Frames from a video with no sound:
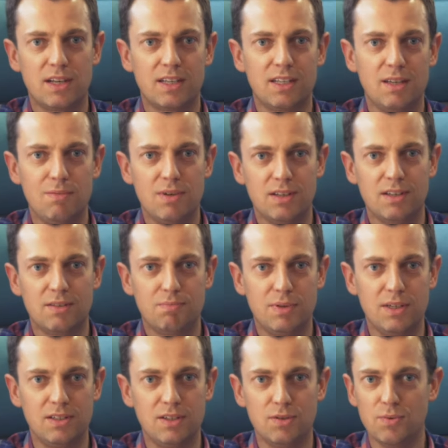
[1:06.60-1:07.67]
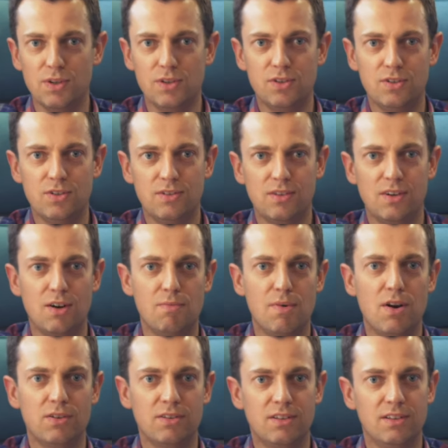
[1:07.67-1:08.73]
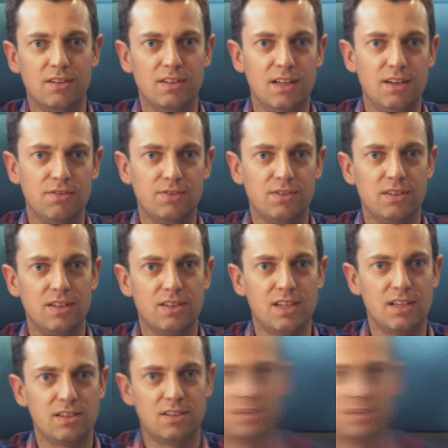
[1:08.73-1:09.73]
academic pieces which are marked and left and assessed.